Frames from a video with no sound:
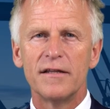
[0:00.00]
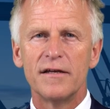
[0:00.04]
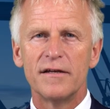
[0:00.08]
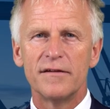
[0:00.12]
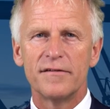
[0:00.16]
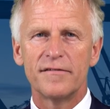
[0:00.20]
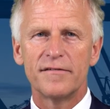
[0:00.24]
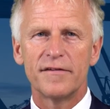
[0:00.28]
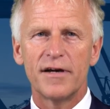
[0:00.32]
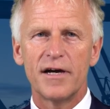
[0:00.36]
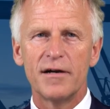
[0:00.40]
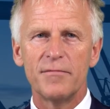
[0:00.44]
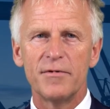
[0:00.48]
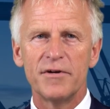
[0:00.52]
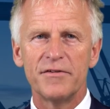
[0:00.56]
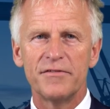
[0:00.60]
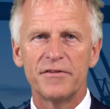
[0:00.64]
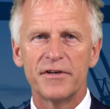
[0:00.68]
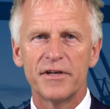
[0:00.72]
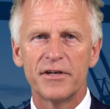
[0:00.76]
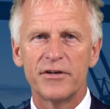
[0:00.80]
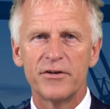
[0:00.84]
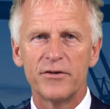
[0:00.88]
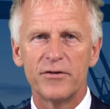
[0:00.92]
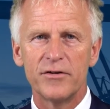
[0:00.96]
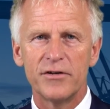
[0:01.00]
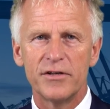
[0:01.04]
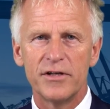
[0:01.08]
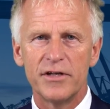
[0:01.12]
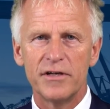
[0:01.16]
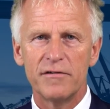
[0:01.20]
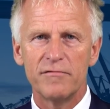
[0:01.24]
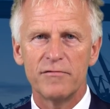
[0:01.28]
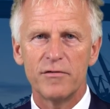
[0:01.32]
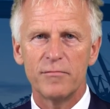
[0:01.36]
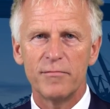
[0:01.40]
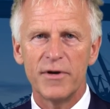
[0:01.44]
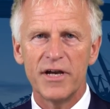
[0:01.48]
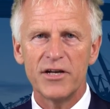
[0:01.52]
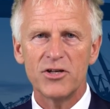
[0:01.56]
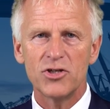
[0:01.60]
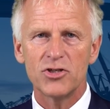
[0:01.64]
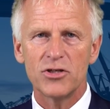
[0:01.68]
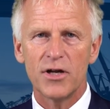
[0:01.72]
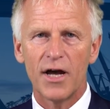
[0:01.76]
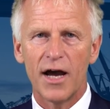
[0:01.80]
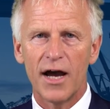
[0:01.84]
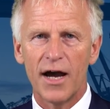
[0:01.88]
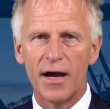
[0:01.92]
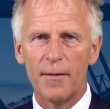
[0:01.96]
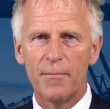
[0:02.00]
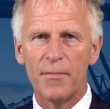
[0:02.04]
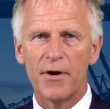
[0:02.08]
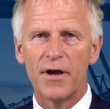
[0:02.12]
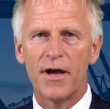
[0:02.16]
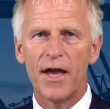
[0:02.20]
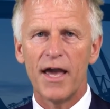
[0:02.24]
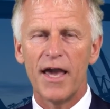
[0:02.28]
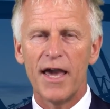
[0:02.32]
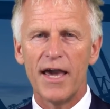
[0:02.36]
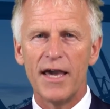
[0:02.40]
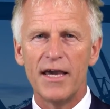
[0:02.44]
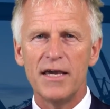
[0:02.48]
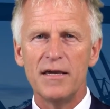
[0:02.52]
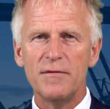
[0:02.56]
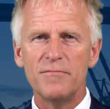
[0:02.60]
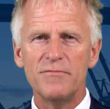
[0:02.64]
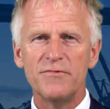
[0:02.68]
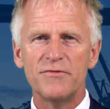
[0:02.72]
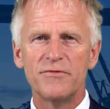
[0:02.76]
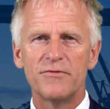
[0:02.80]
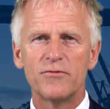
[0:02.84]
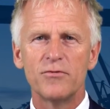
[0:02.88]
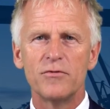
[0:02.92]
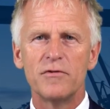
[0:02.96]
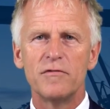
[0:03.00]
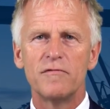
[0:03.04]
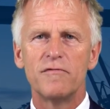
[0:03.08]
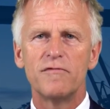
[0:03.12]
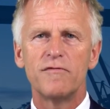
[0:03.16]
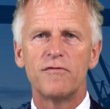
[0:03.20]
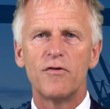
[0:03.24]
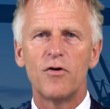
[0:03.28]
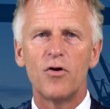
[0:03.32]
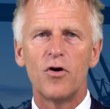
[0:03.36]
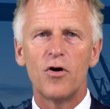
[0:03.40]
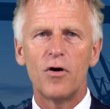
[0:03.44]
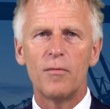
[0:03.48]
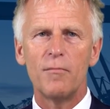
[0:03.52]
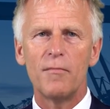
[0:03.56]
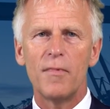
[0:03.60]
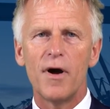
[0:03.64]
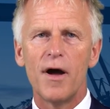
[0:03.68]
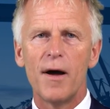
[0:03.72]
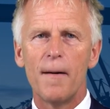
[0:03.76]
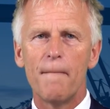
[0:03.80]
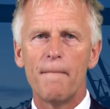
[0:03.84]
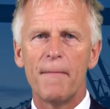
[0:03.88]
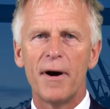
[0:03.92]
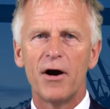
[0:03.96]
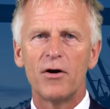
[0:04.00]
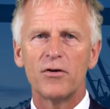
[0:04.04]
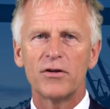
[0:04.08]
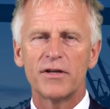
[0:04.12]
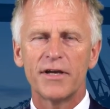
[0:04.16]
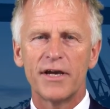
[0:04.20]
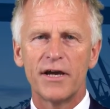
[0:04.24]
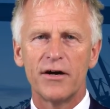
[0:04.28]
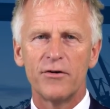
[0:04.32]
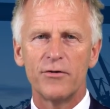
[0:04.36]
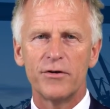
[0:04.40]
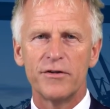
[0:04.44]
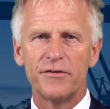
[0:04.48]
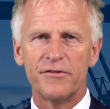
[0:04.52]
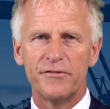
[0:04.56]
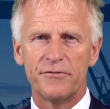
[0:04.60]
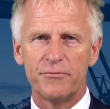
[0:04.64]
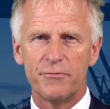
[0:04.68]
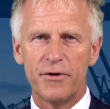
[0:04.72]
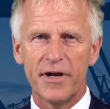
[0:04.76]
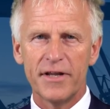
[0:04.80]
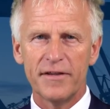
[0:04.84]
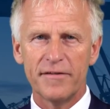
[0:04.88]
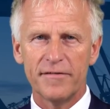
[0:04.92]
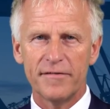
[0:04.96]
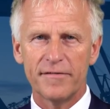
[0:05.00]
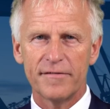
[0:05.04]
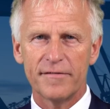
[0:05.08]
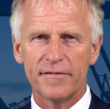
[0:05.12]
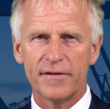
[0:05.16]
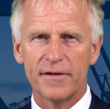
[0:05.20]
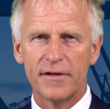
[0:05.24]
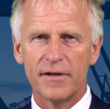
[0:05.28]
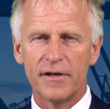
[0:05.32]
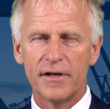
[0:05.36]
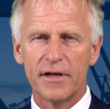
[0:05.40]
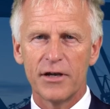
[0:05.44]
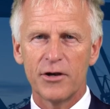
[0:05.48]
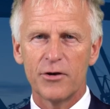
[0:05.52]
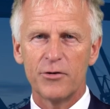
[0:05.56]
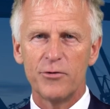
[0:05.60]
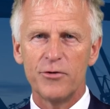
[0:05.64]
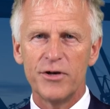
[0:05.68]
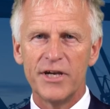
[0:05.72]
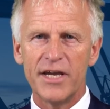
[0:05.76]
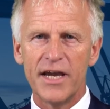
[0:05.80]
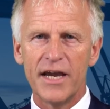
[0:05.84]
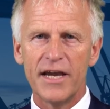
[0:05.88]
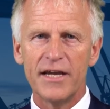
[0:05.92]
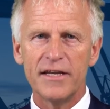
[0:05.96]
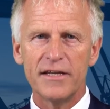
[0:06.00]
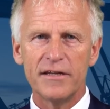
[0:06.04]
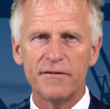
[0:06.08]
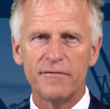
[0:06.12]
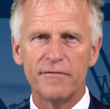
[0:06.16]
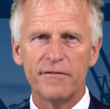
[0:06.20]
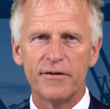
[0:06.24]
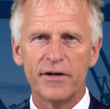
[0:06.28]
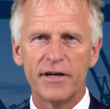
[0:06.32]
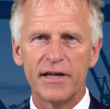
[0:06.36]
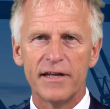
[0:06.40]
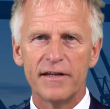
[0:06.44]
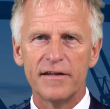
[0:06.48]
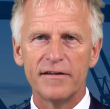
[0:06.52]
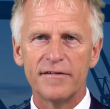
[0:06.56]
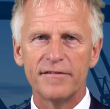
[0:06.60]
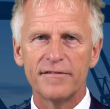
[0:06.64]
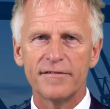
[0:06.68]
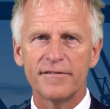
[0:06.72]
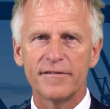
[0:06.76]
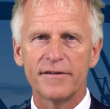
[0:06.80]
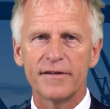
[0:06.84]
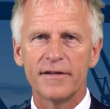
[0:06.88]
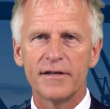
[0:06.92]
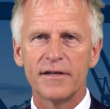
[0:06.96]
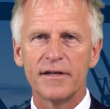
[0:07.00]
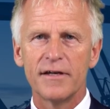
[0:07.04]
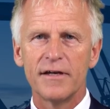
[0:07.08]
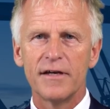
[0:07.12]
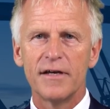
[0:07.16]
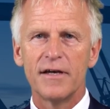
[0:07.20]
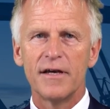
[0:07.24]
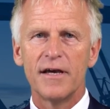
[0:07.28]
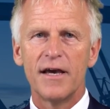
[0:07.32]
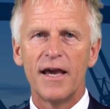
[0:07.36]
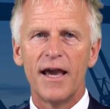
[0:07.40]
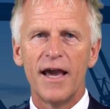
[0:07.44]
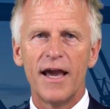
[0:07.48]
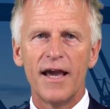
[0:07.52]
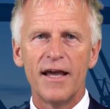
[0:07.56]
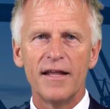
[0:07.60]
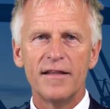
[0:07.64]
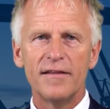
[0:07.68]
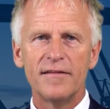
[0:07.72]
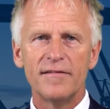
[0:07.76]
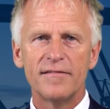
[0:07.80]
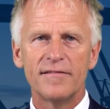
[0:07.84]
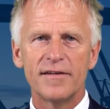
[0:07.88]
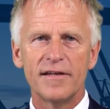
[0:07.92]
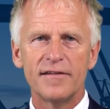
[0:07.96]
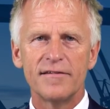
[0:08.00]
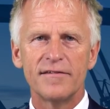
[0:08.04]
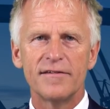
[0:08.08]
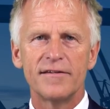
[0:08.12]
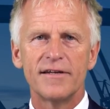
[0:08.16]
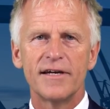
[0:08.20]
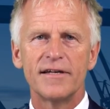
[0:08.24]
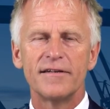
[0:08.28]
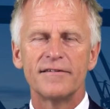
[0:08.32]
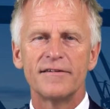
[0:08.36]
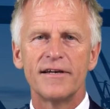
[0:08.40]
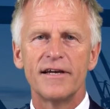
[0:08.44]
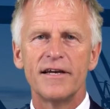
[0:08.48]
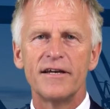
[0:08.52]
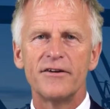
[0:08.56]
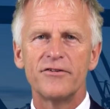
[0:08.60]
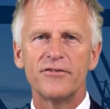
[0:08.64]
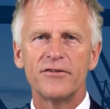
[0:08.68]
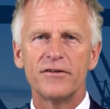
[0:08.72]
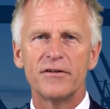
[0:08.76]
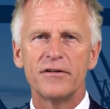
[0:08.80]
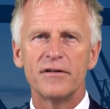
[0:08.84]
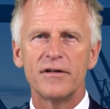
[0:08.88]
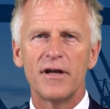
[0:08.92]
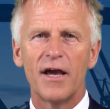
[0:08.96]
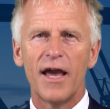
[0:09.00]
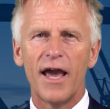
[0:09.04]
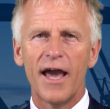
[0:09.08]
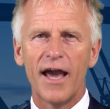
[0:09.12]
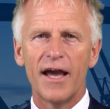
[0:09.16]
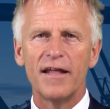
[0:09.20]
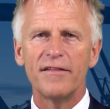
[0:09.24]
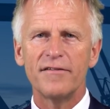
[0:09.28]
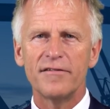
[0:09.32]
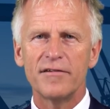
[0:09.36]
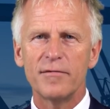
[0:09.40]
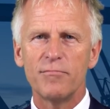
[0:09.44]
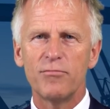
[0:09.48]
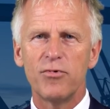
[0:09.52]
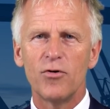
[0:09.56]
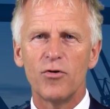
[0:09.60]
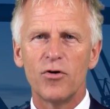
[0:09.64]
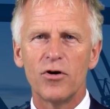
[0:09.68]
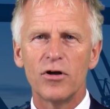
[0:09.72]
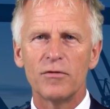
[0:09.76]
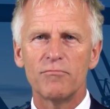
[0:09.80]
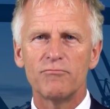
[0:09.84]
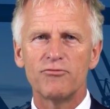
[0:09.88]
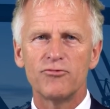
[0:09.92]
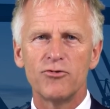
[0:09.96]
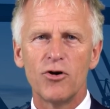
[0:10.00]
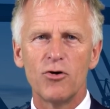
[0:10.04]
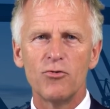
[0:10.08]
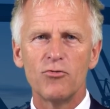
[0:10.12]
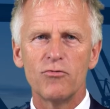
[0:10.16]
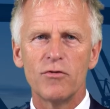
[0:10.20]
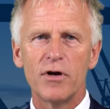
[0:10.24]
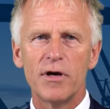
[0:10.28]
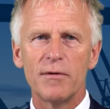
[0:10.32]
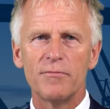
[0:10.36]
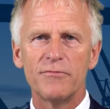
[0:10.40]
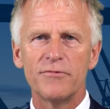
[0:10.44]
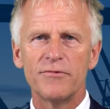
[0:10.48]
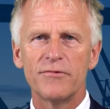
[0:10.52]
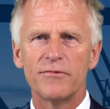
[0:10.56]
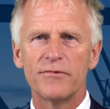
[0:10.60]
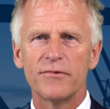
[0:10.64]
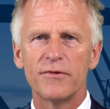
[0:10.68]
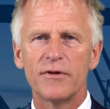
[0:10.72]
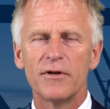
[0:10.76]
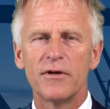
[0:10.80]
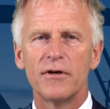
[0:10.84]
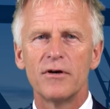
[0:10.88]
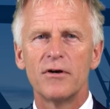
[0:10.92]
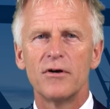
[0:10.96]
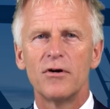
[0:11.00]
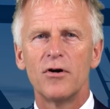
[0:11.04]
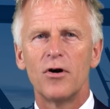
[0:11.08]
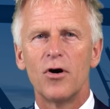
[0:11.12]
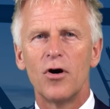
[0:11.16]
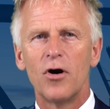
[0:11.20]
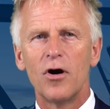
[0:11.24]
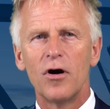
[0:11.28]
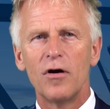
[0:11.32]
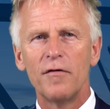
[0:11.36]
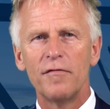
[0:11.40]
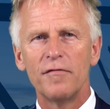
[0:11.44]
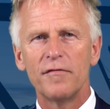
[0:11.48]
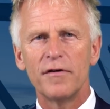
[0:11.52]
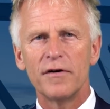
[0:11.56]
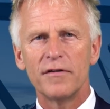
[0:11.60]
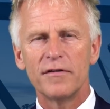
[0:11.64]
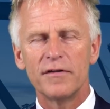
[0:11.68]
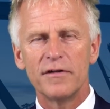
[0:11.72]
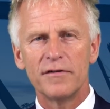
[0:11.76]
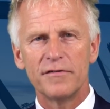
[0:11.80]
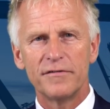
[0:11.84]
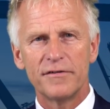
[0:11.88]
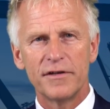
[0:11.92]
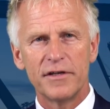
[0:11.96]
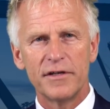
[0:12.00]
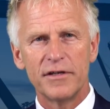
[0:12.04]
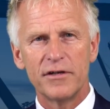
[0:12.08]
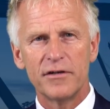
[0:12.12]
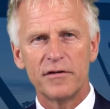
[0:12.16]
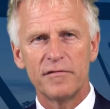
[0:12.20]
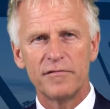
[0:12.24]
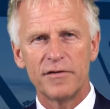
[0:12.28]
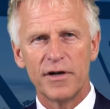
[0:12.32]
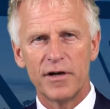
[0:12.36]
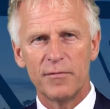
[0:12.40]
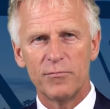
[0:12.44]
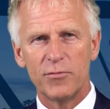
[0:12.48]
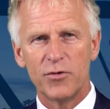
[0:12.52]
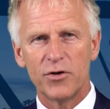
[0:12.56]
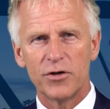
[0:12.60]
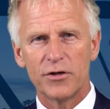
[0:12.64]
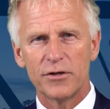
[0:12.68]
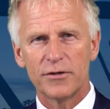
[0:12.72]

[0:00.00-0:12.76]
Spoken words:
Cybersecurity Information Hub aims to inform about current threats, create awareness and sensitization and support programs of the City of Hamburg.